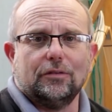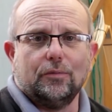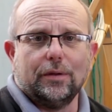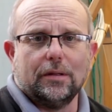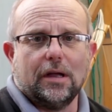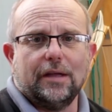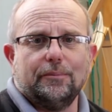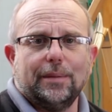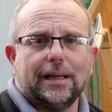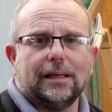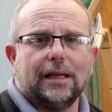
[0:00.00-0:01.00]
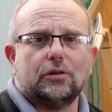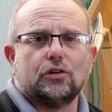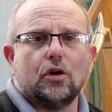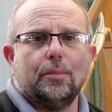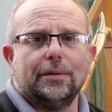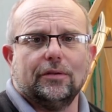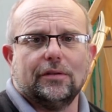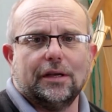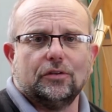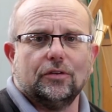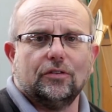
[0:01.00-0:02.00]
of whether I have backlash
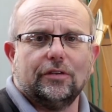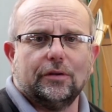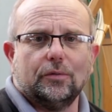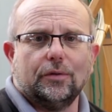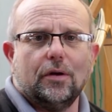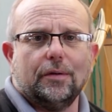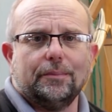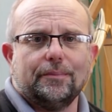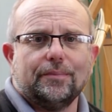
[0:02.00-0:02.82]
compensation set or not.